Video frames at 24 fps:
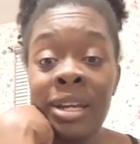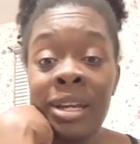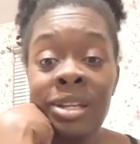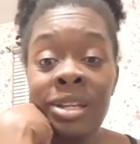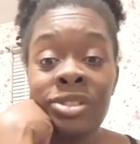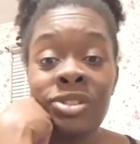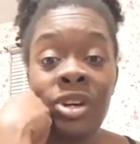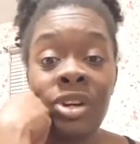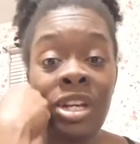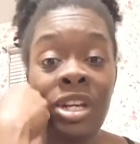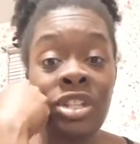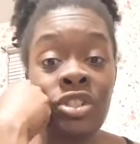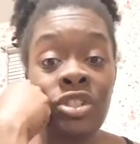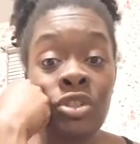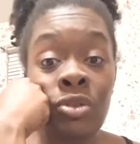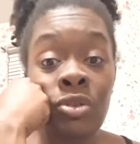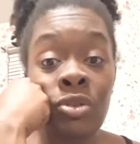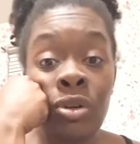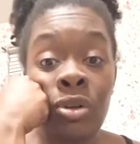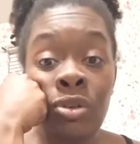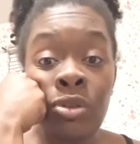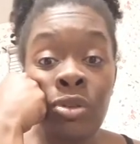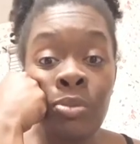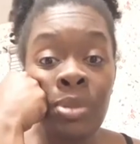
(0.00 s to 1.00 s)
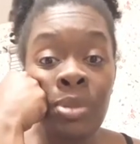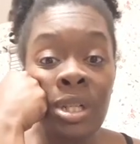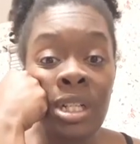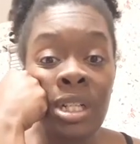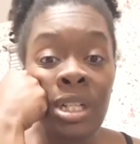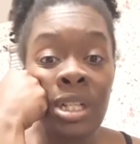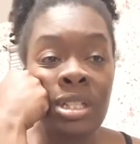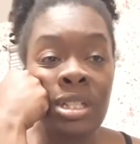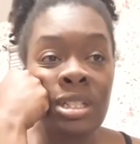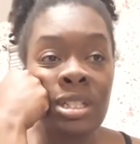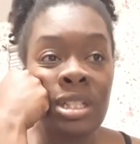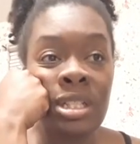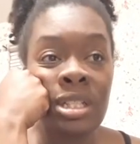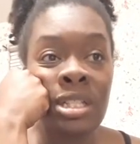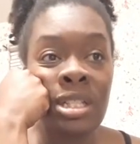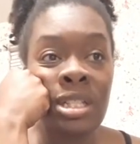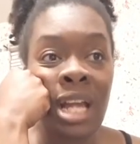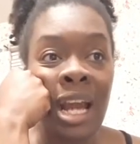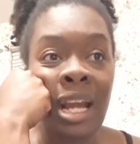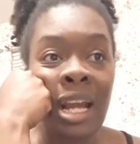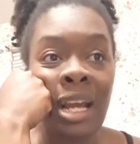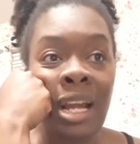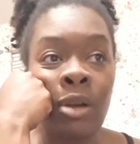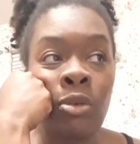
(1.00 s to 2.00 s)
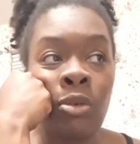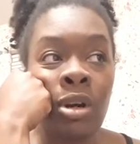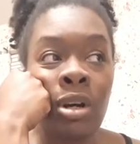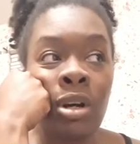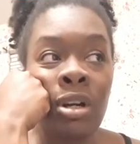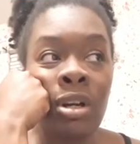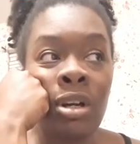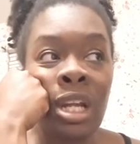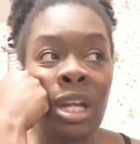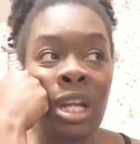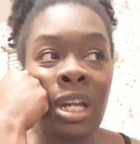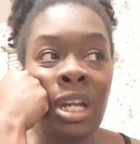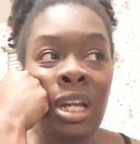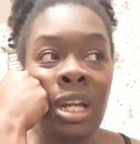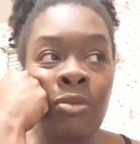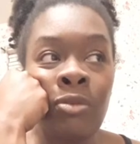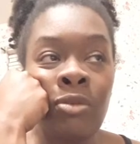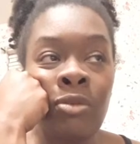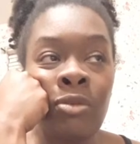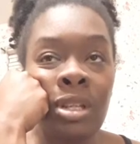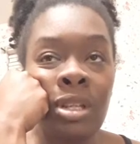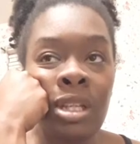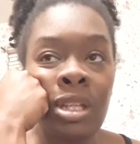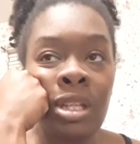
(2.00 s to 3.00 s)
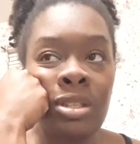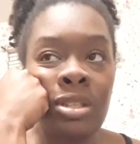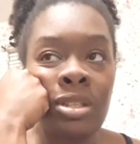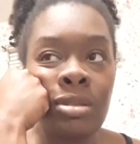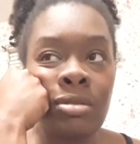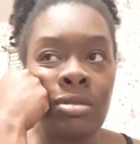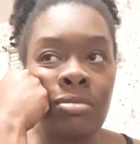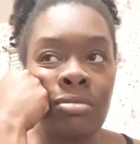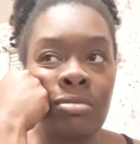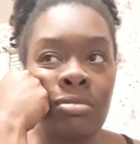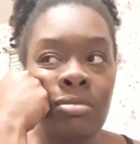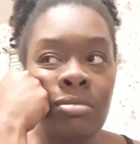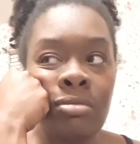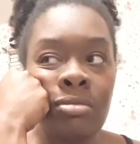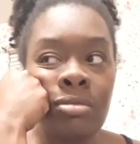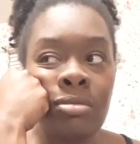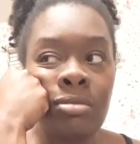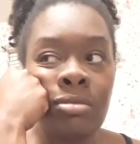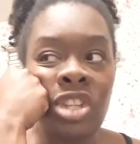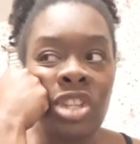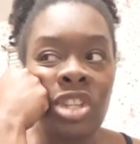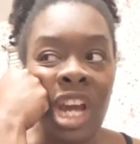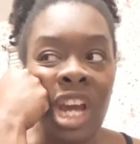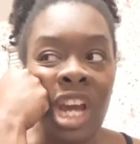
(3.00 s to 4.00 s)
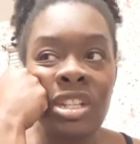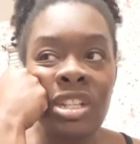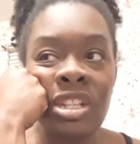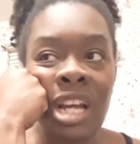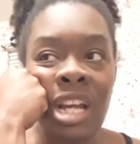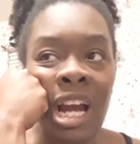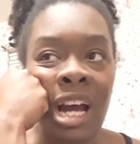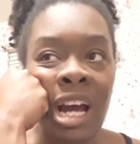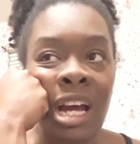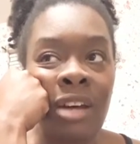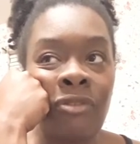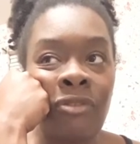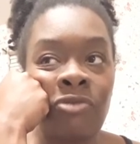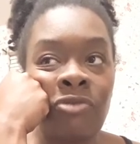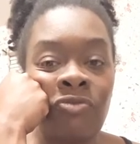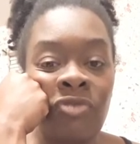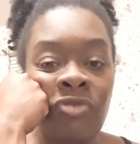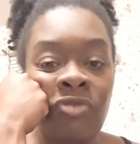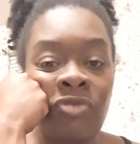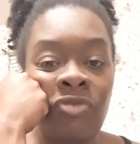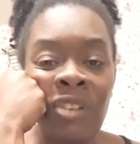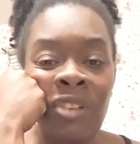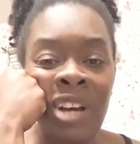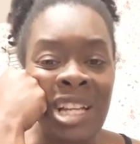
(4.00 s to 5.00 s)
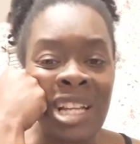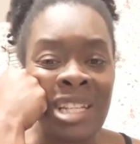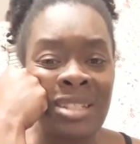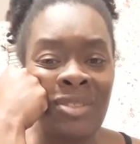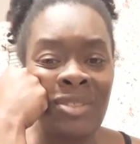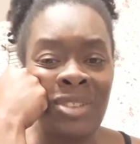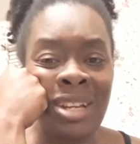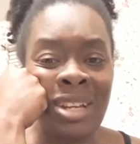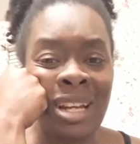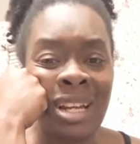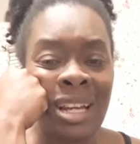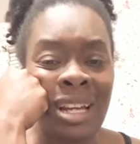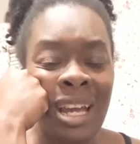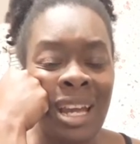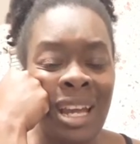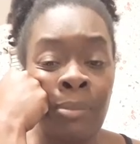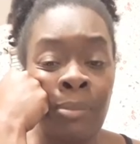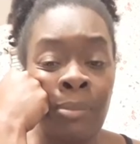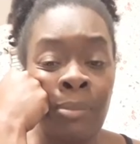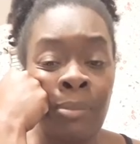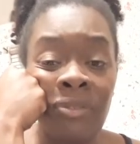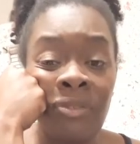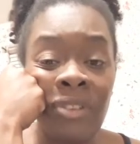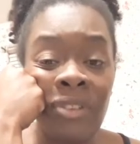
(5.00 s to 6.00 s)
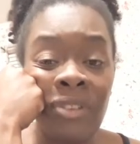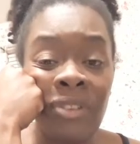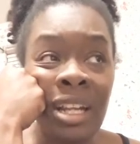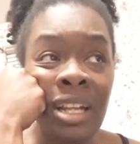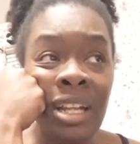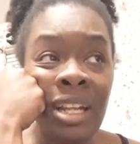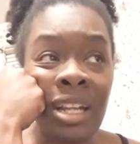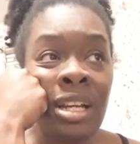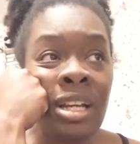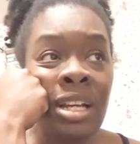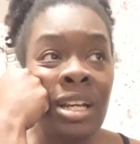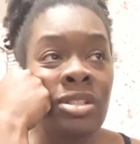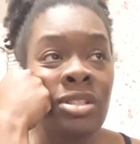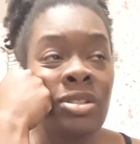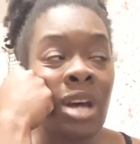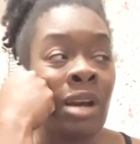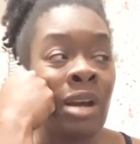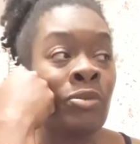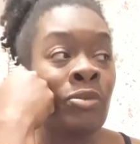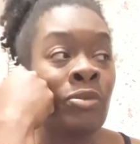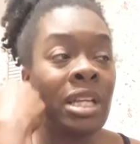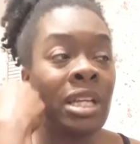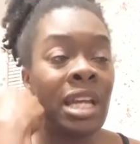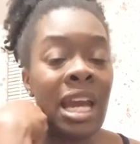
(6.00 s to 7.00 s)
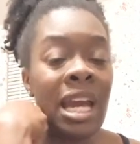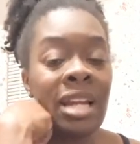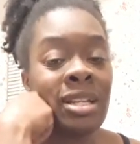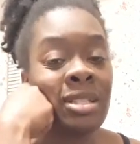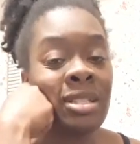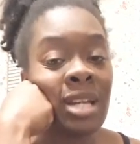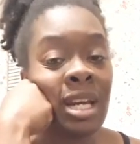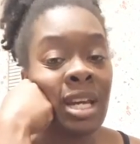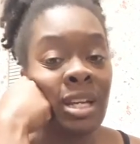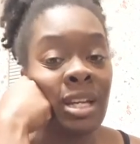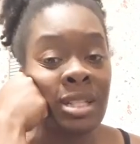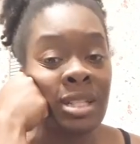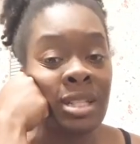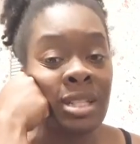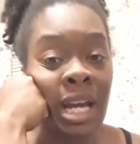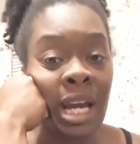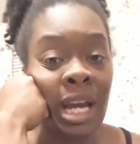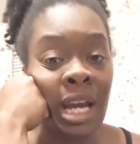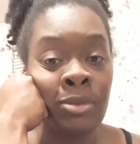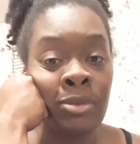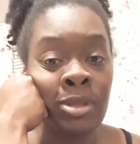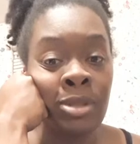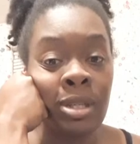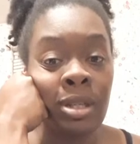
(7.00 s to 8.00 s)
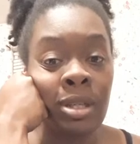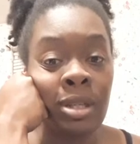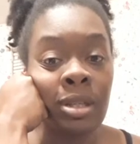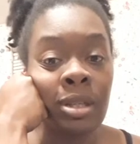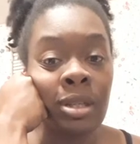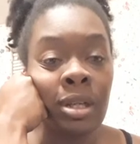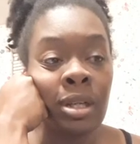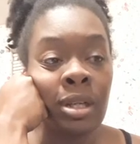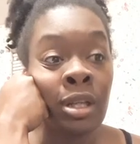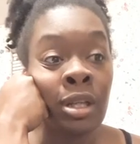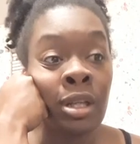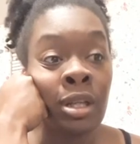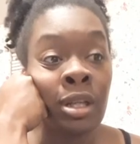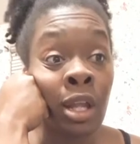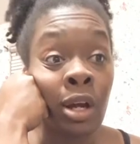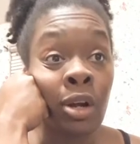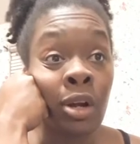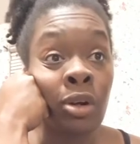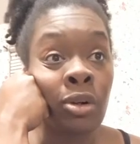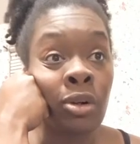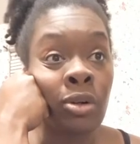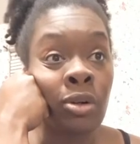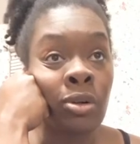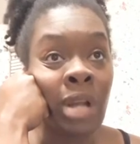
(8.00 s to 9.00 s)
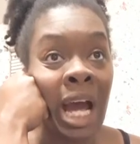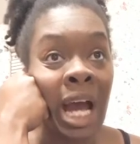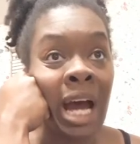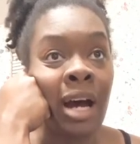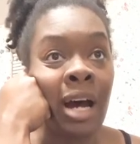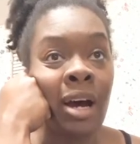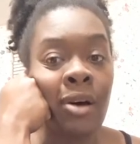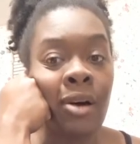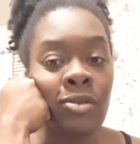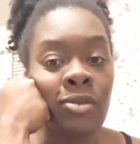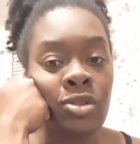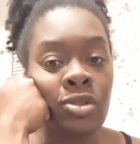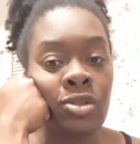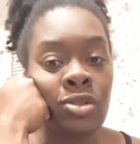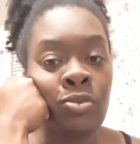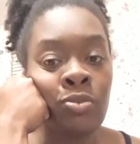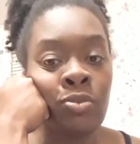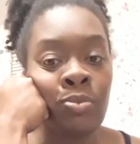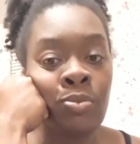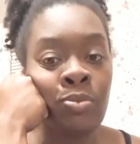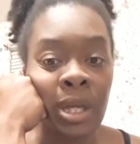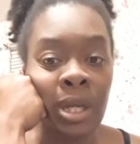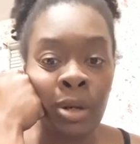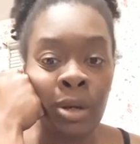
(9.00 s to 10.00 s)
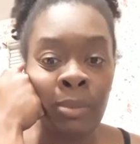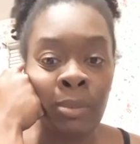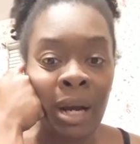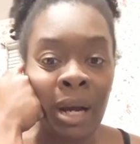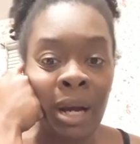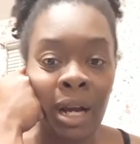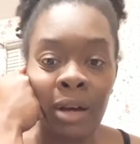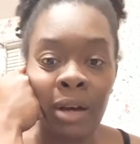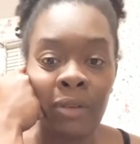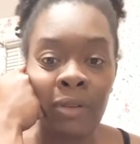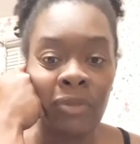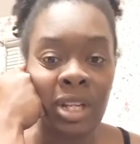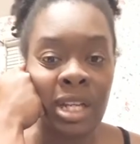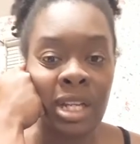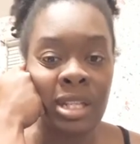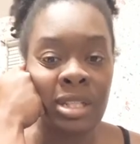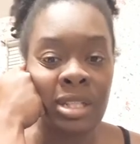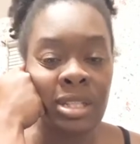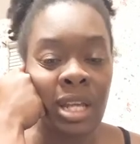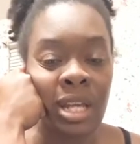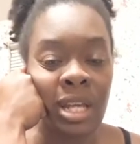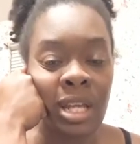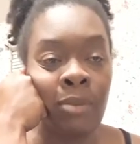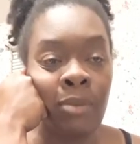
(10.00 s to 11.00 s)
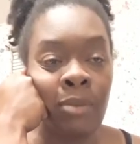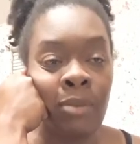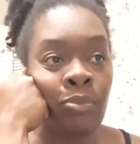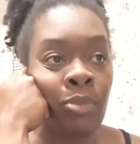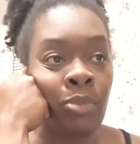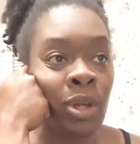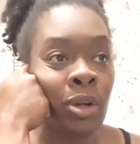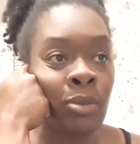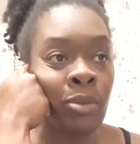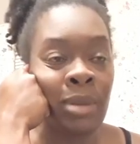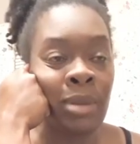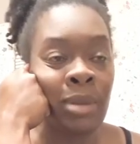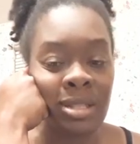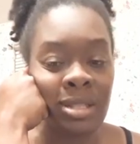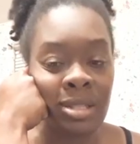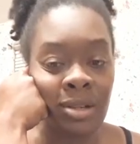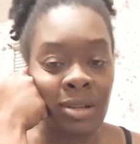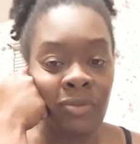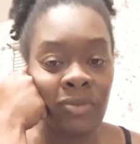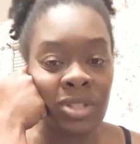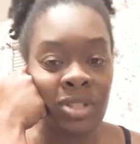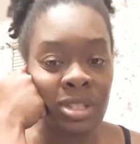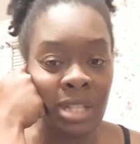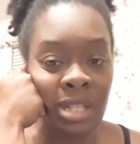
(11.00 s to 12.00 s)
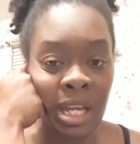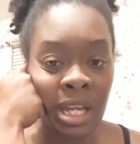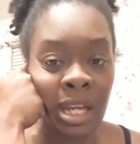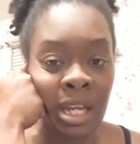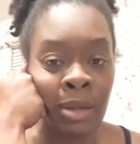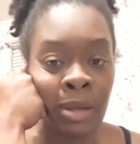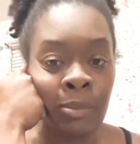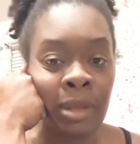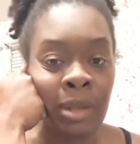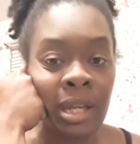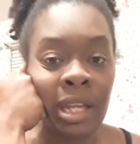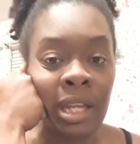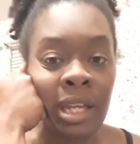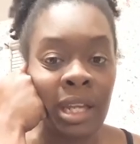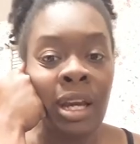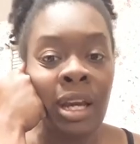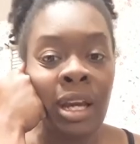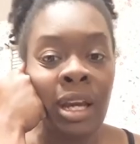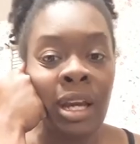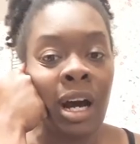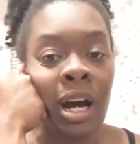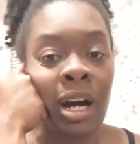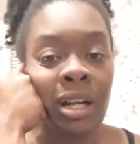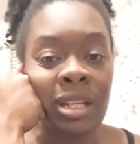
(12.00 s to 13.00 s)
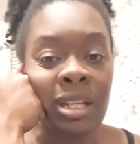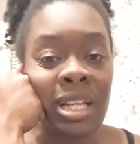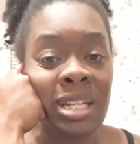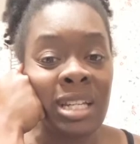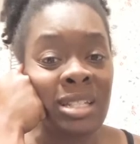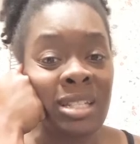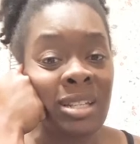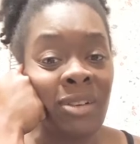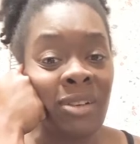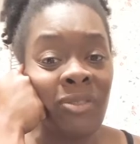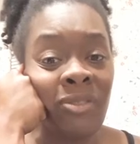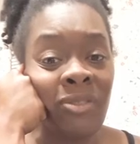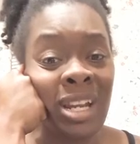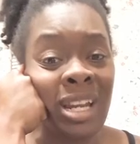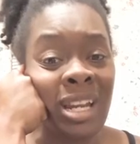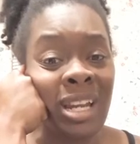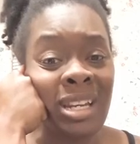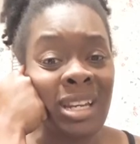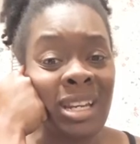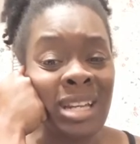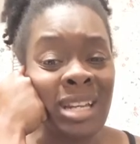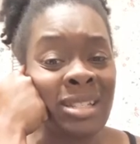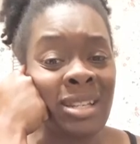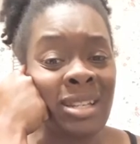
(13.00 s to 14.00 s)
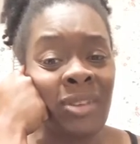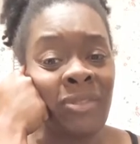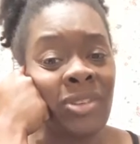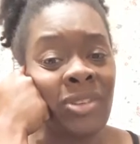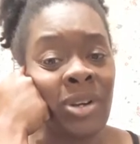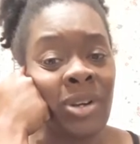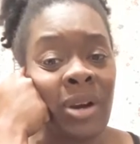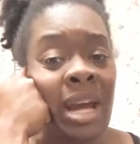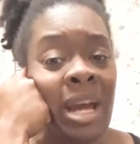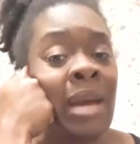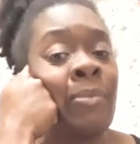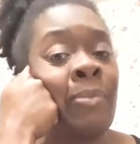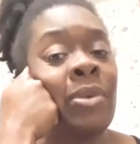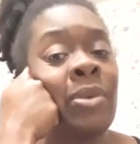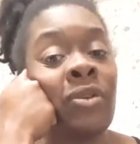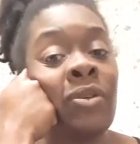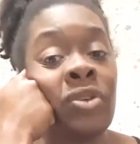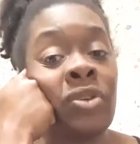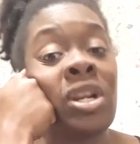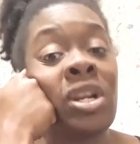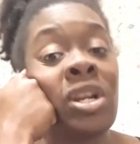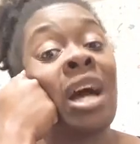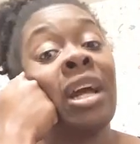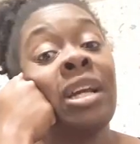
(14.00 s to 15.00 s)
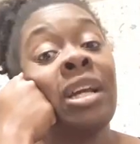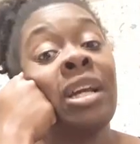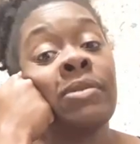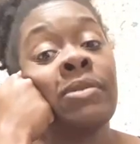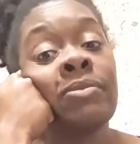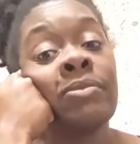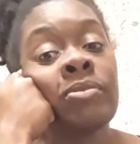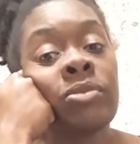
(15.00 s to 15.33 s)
So it struggled because it's like, well, you're not really changing how I felt about myself. It kind of amplified it. So I really had to take the time to learn how to build my confidence and build my self-esteem and all of that stuff. And that stuff don't happen overnight.